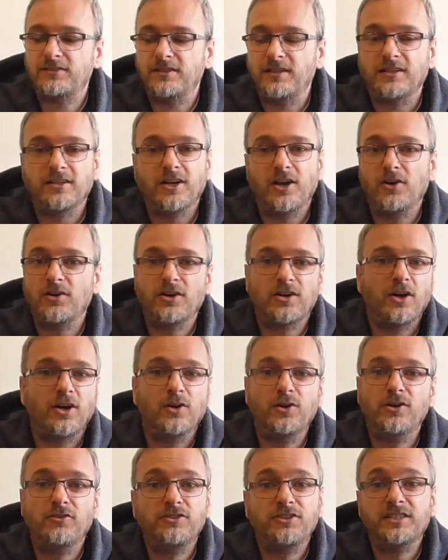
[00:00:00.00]
And
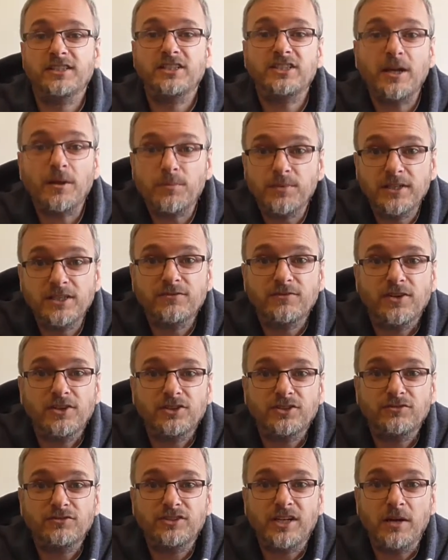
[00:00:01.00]
Coca-Cola is in the Japanese
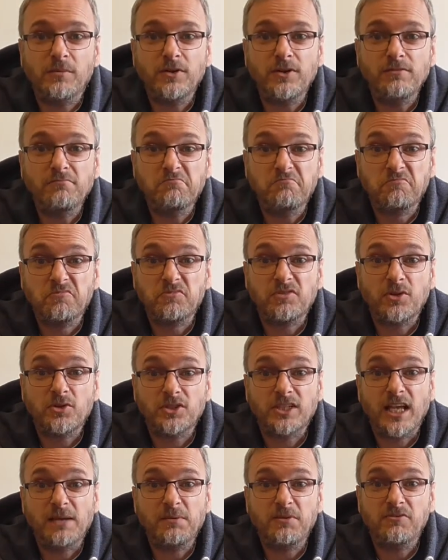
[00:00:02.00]
version of Shenmue, so it's
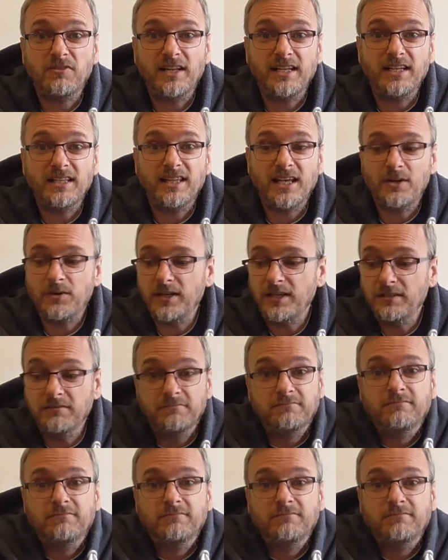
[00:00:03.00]
gaming related that way?